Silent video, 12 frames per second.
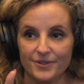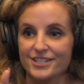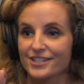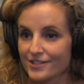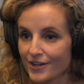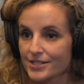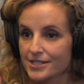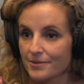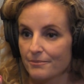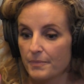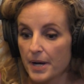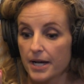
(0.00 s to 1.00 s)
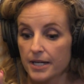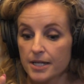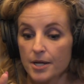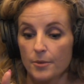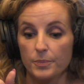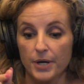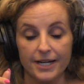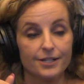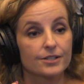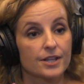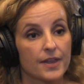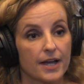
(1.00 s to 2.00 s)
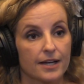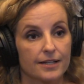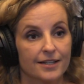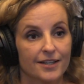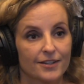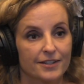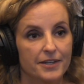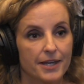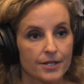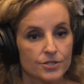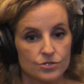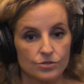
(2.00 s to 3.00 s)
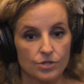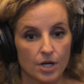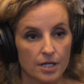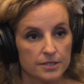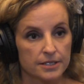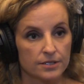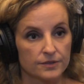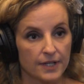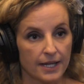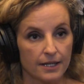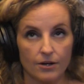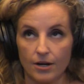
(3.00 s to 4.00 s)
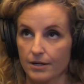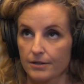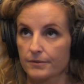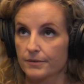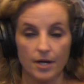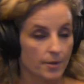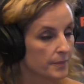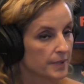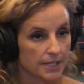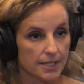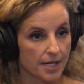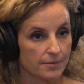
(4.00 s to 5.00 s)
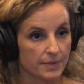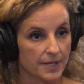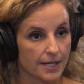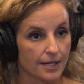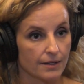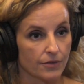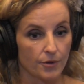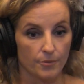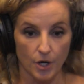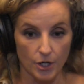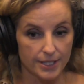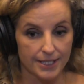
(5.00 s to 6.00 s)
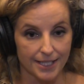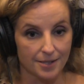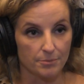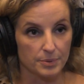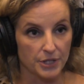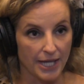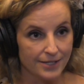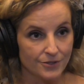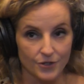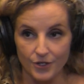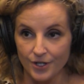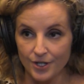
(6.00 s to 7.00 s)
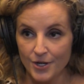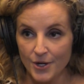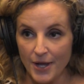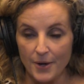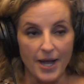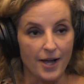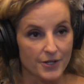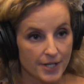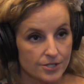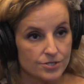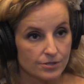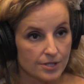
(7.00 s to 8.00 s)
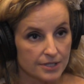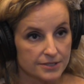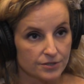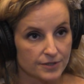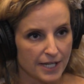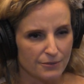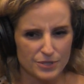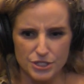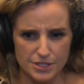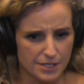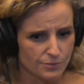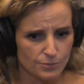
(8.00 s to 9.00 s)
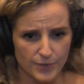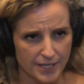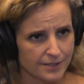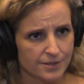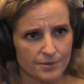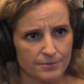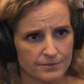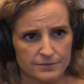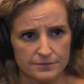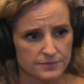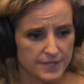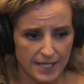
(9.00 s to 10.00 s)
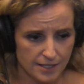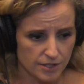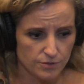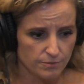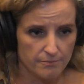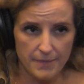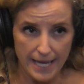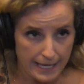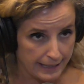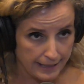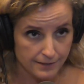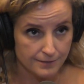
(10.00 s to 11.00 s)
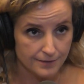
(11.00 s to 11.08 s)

Which is awesome. But prior to that, National Cocktail Day, our company name being the Marketing Blender, on National Cocktail Day, which is a random day in May.